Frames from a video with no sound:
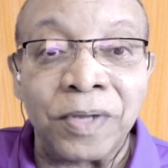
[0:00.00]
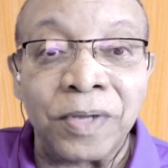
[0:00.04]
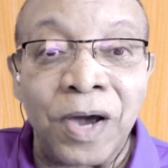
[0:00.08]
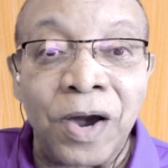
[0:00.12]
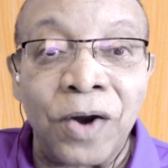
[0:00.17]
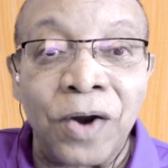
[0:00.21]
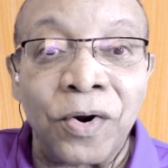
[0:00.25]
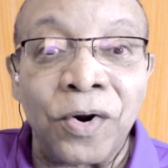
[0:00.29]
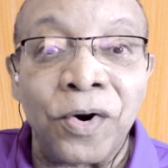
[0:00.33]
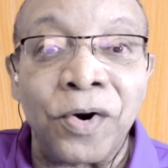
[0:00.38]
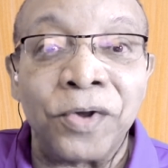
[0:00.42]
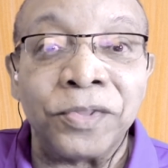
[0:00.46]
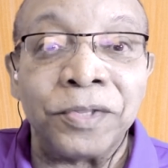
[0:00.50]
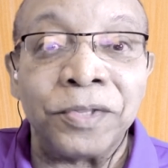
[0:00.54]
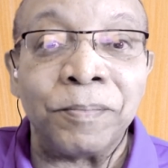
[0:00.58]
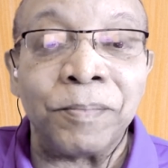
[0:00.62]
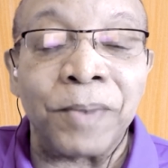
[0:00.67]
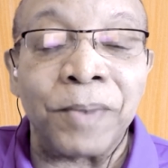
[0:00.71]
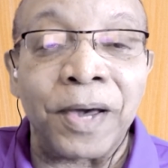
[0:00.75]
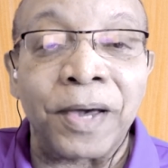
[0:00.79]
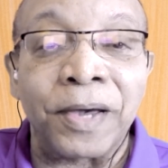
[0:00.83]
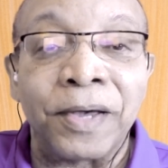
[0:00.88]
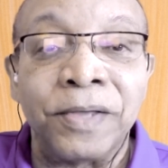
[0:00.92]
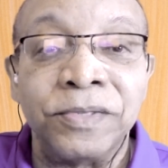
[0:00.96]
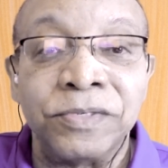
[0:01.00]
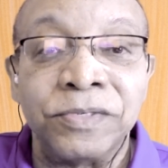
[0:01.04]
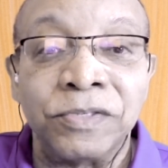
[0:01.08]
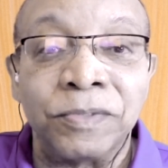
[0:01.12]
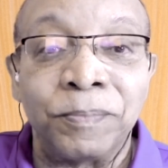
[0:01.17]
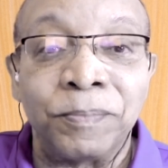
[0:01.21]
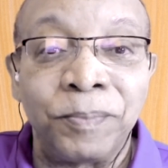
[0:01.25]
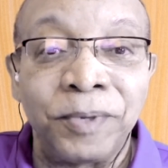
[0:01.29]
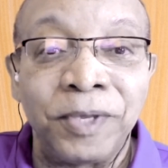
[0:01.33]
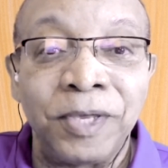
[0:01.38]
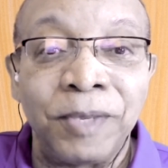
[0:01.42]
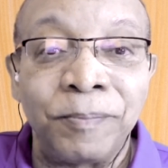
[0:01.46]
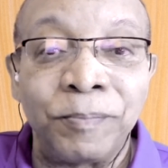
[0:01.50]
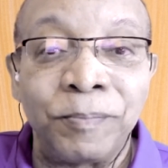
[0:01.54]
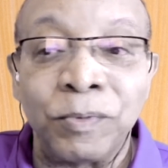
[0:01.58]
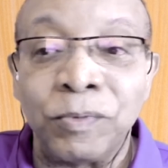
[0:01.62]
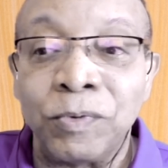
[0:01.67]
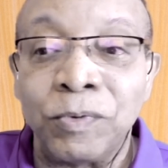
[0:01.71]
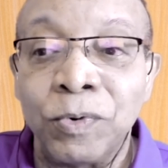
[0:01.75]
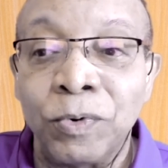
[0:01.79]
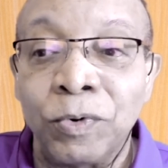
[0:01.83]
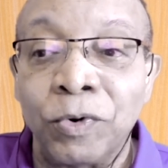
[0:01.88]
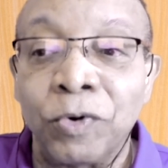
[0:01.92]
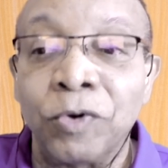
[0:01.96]
are on the minds of the people
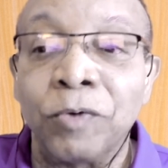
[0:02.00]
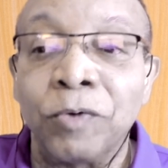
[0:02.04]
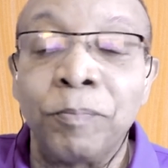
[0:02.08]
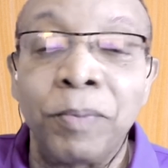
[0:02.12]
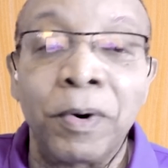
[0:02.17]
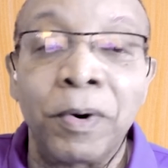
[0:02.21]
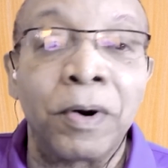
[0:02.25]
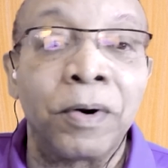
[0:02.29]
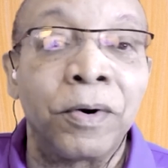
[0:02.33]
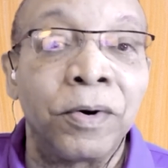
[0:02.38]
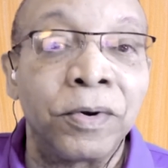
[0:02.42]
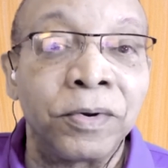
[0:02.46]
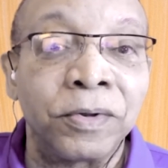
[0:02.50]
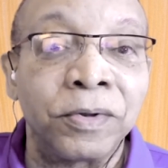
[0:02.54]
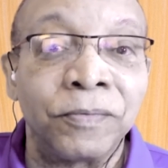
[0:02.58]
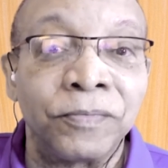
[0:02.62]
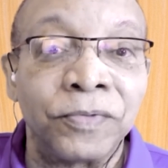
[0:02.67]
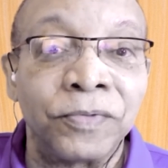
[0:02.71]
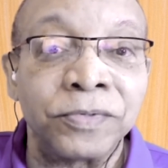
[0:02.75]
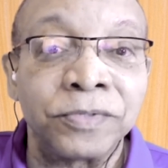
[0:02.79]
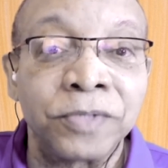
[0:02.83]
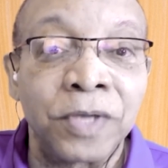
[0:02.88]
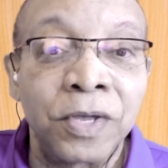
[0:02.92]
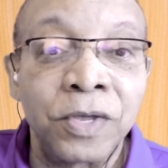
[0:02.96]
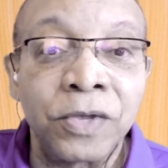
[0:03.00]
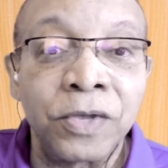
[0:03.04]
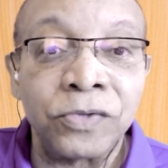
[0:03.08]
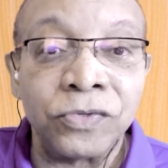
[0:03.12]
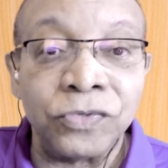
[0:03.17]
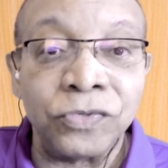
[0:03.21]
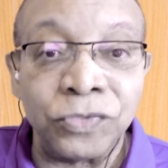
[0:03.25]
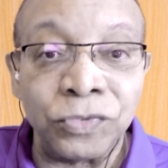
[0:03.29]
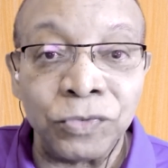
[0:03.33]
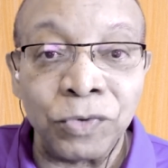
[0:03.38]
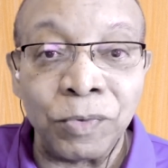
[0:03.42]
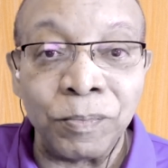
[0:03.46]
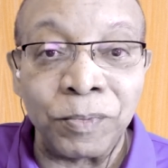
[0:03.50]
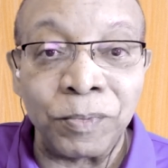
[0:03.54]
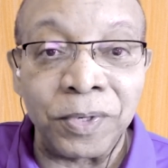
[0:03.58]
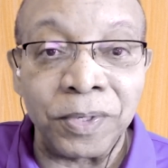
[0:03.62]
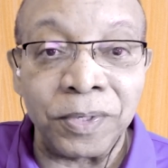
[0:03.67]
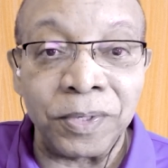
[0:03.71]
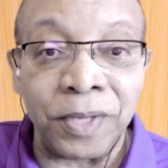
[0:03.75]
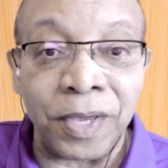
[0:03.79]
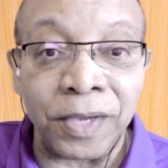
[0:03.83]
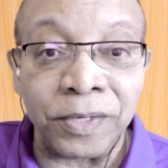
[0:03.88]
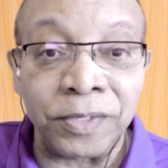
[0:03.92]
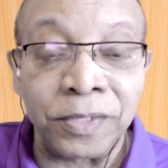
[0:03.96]
who are a part of this Zoom
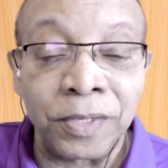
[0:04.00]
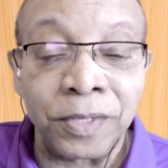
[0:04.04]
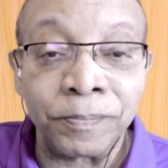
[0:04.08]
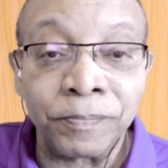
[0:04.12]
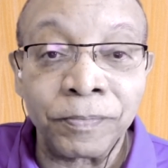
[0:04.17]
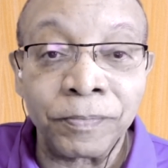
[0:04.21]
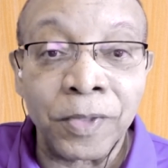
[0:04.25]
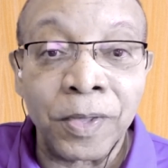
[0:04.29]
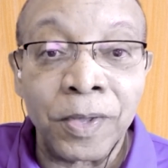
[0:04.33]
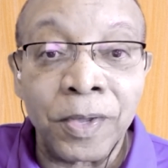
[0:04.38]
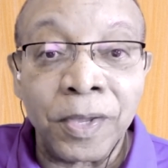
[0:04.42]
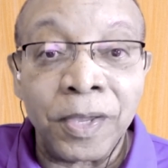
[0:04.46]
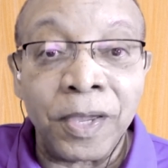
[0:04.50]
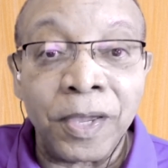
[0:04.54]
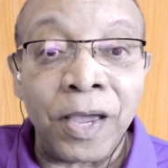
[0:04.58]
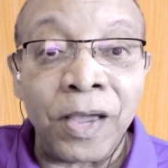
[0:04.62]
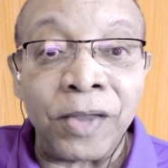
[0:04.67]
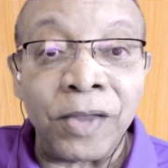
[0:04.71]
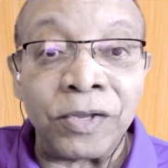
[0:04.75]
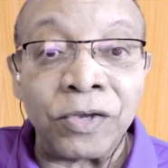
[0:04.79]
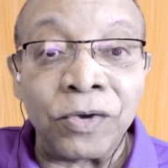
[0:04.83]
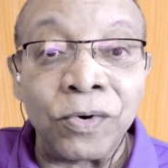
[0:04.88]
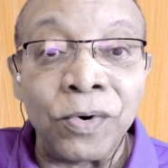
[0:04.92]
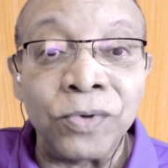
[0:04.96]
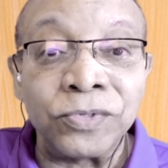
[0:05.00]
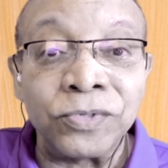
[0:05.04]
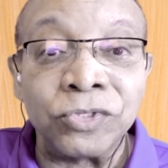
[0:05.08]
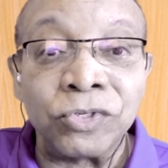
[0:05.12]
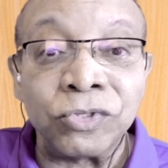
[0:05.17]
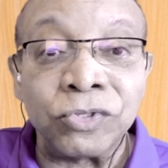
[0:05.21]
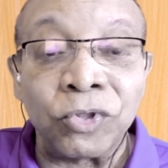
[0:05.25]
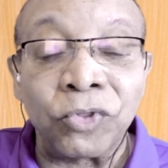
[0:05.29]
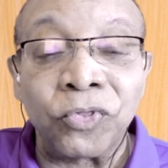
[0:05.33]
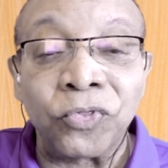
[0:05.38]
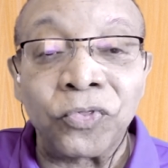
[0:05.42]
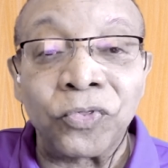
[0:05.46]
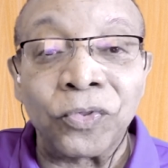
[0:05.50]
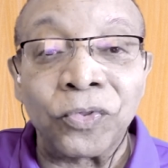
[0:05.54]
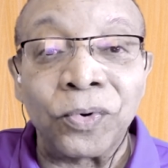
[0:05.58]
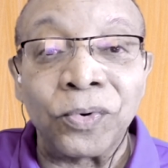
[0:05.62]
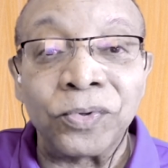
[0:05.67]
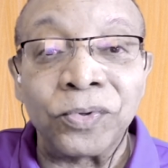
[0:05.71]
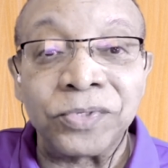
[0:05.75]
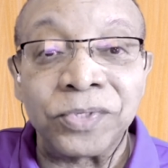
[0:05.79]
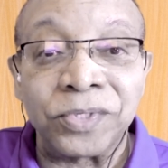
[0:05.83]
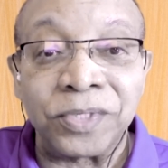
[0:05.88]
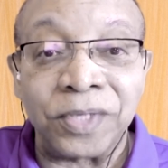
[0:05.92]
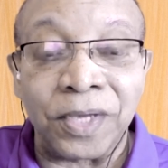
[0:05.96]
Connect. And it goes into the
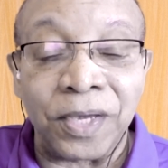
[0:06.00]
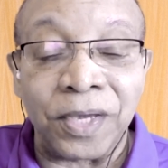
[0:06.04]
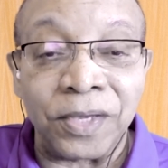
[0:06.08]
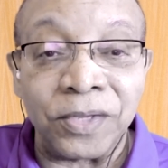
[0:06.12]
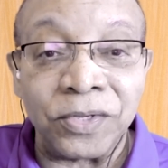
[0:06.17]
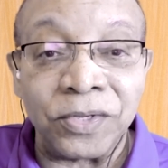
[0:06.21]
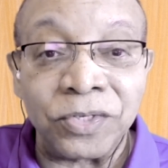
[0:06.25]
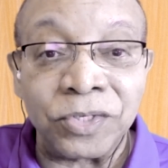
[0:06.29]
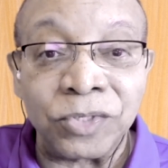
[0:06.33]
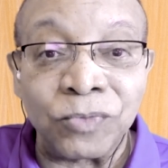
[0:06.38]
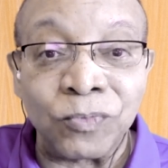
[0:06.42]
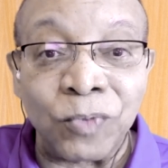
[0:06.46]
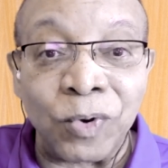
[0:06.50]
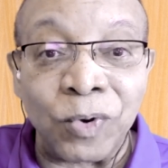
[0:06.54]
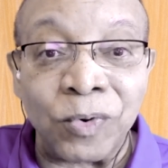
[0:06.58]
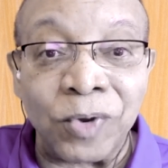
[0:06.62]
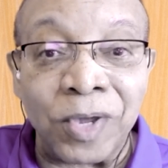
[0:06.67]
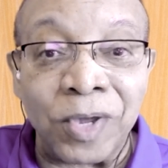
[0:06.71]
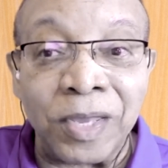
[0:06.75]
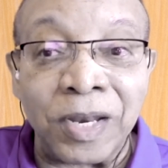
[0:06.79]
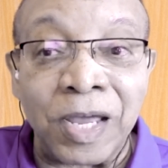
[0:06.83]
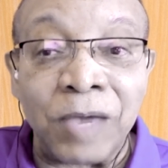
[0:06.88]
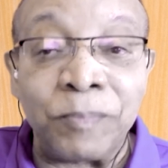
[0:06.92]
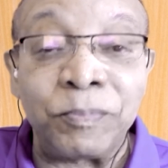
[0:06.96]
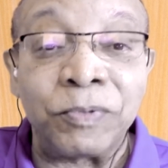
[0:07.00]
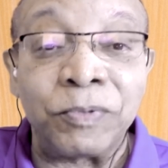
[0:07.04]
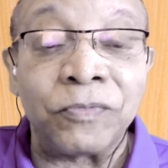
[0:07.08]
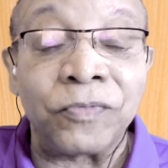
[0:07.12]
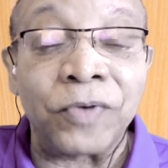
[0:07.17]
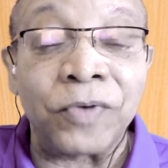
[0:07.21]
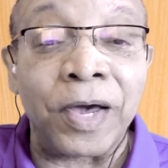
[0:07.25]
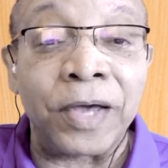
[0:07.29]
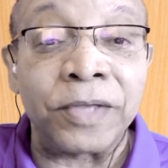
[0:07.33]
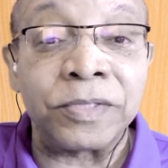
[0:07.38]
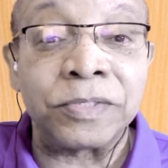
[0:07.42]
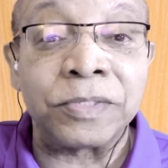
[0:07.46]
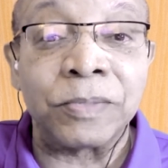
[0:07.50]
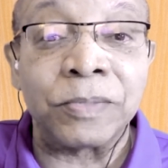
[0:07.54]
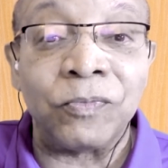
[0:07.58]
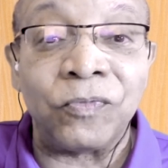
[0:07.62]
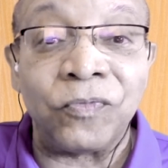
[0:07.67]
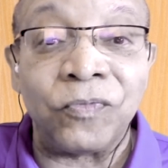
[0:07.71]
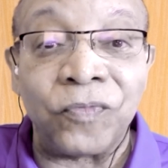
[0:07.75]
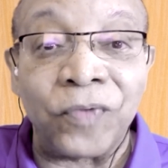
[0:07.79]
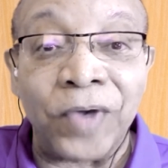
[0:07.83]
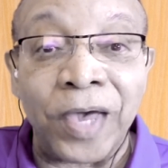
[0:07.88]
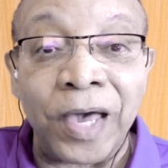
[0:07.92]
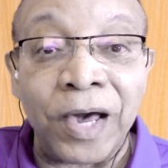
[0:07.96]
third stage. Well, can I provide some
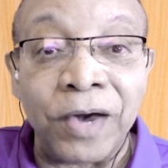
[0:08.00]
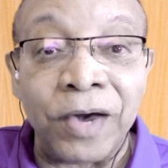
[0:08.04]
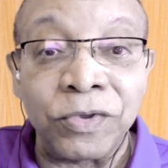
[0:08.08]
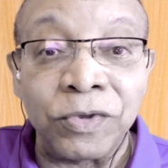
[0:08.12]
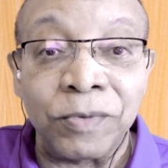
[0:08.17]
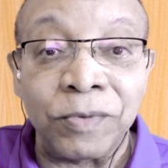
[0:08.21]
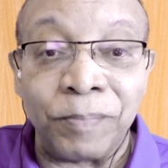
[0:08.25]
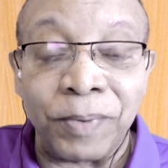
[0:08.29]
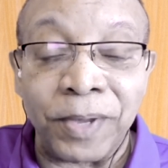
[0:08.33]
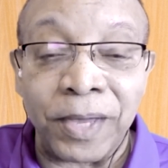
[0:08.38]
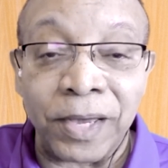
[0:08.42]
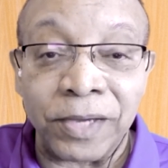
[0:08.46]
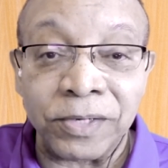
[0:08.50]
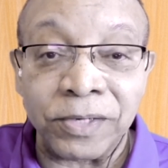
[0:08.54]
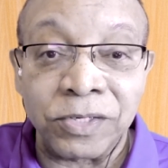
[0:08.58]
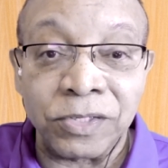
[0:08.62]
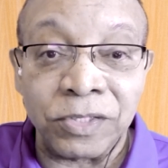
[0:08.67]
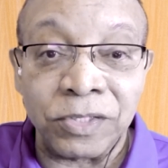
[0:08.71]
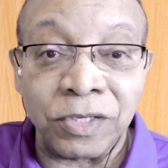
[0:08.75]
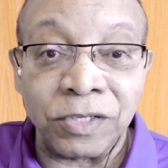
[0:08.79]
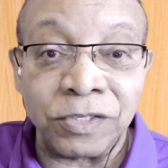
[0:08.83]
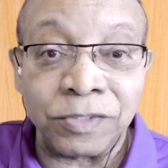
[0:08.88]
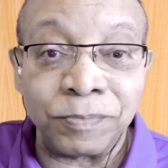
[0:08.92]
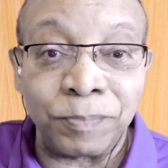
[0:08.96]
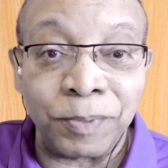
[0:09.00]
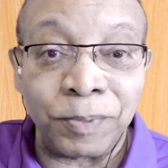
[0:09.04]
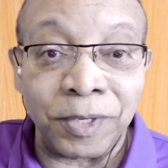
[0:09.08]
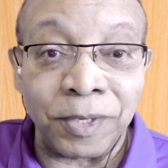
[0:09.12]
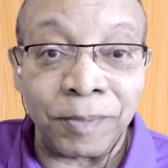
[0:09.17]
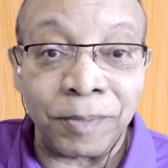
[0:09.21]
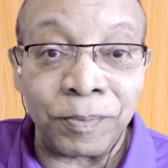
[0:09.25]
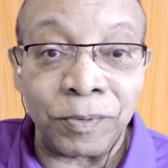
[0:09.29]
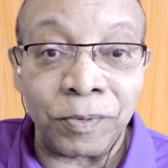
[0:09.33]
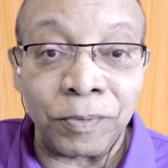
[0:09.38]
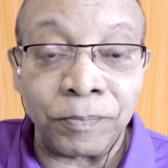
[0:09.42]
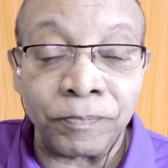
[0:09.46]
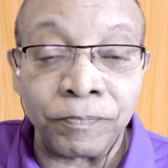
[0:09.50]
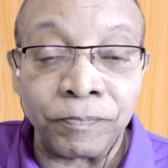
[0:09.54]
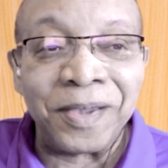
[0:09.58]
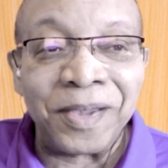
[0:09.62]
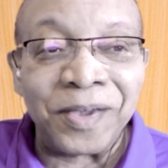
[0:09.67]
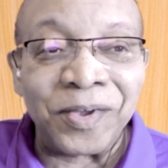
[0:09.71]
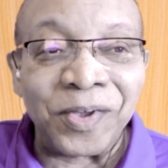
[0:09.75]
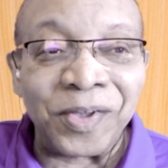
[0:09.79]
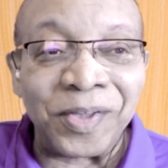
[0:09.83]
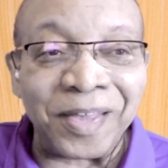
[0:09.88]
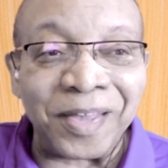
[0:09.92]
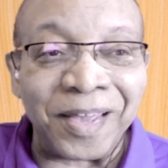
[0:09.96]
value back to these people?
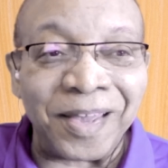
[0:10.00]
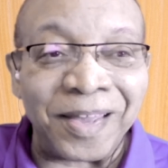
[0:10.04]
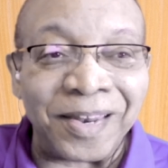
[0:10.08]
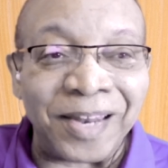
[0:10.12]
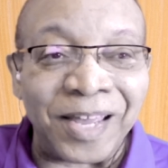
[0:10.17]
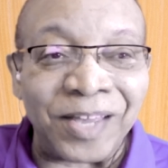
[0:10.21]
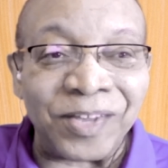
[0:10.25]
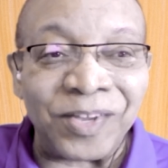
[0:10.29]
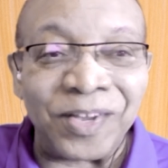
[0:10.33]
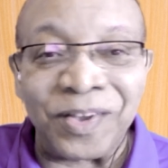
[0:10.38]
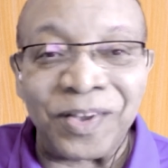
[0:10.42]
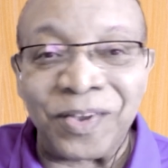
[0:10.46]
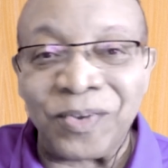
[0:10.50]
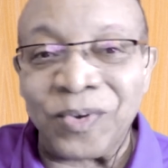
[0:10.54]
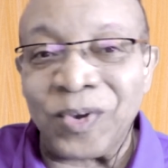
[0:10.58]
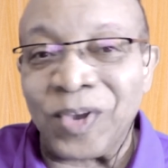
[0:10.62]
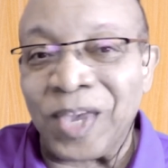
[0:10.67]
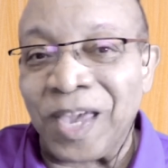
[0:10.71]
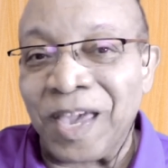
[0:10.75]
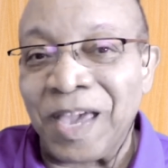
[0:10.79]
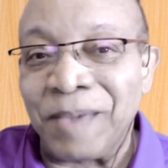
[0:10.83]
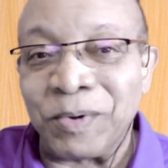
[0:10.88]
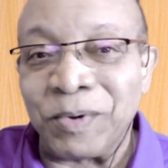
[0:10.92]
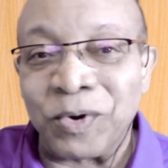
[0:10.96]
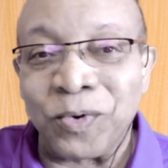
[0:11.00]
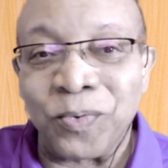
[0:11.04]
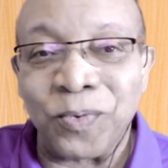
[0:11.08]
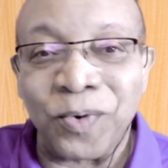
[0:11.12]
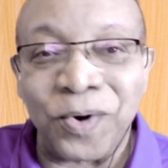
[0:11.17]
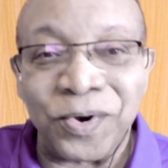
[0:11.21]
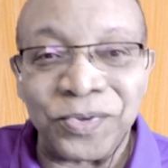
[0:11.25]
And I came across